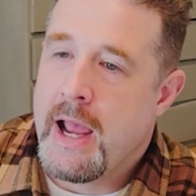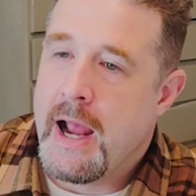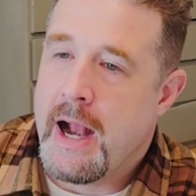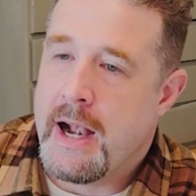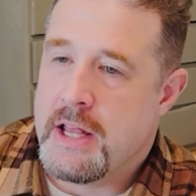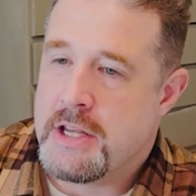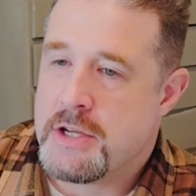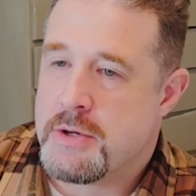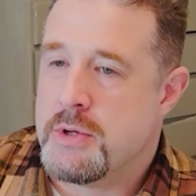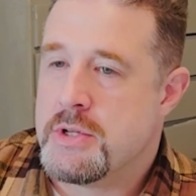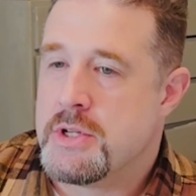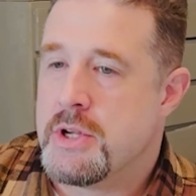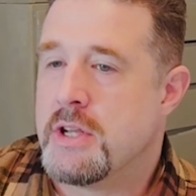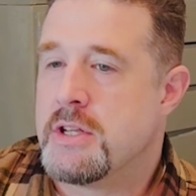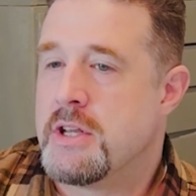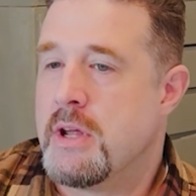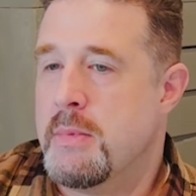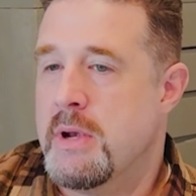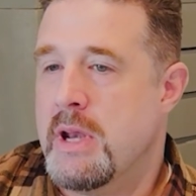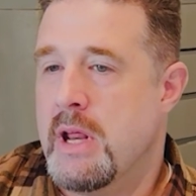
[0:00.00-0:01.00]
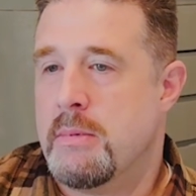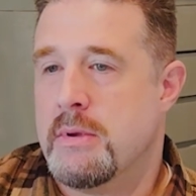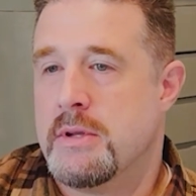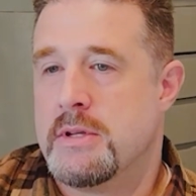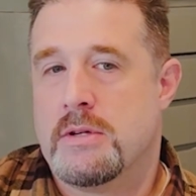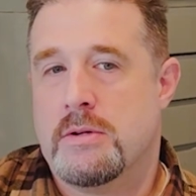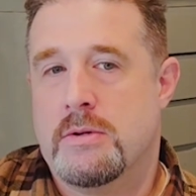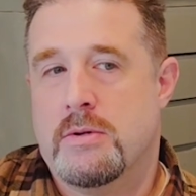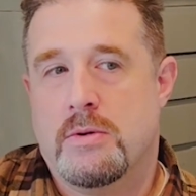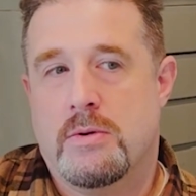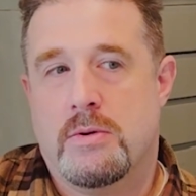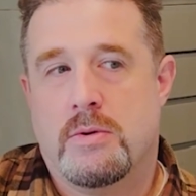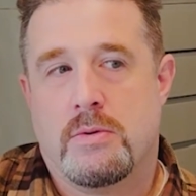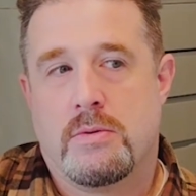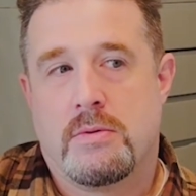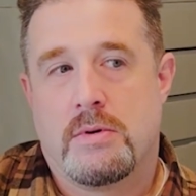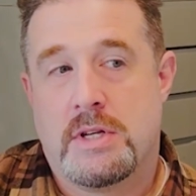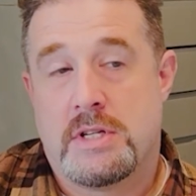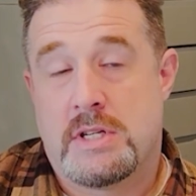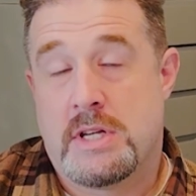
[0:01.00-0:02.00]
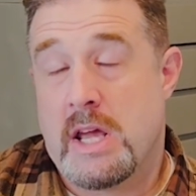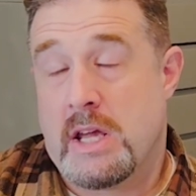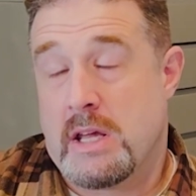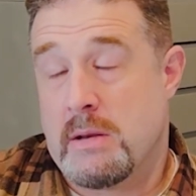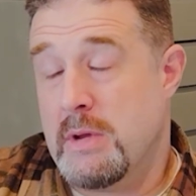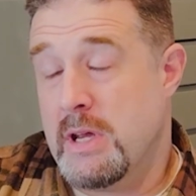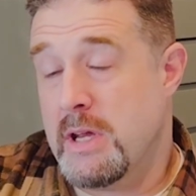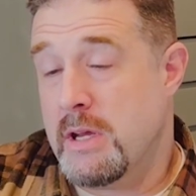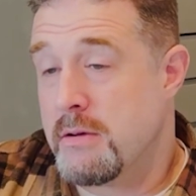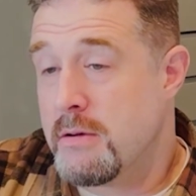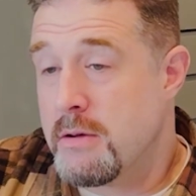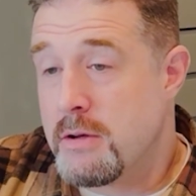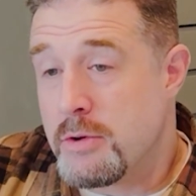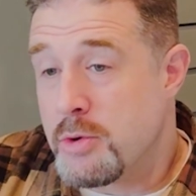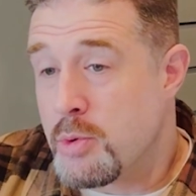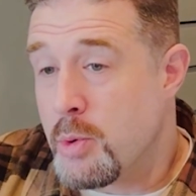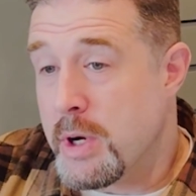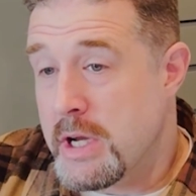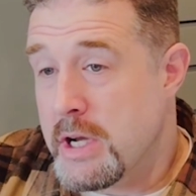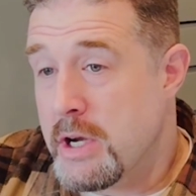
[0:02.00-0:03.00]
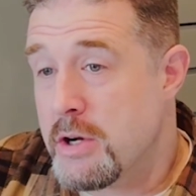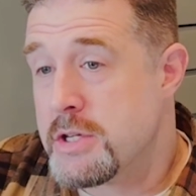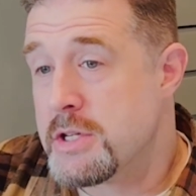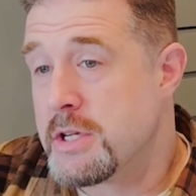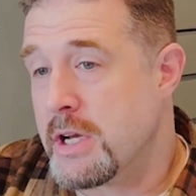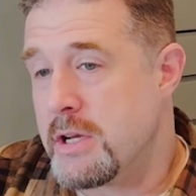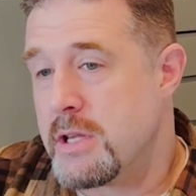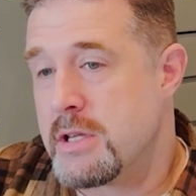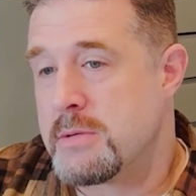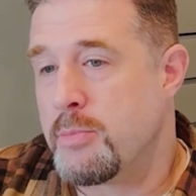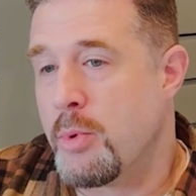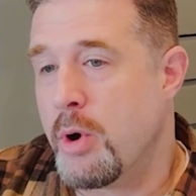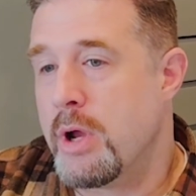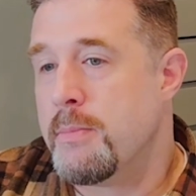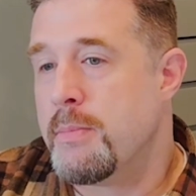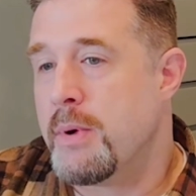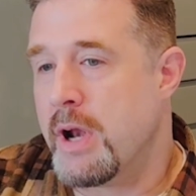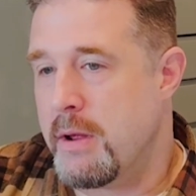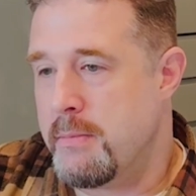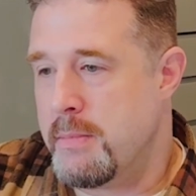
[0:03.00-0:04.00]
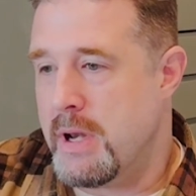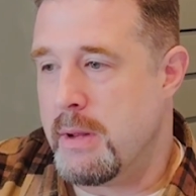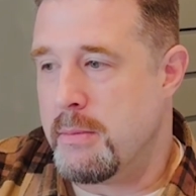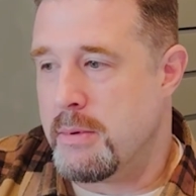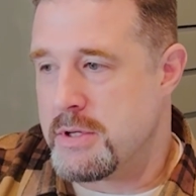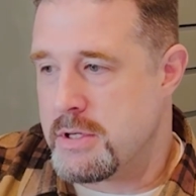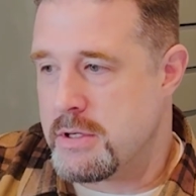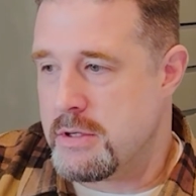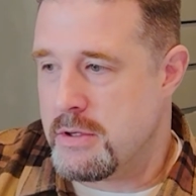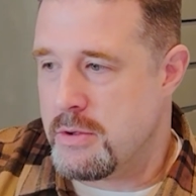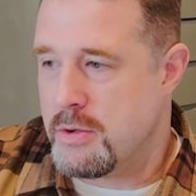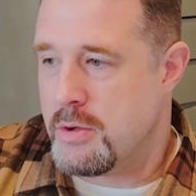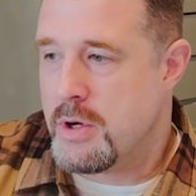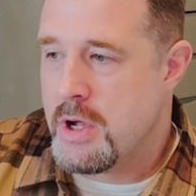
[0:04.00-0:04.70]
And as a result, I've been able to, it's taken me 20 years to get to this point, but I've been able to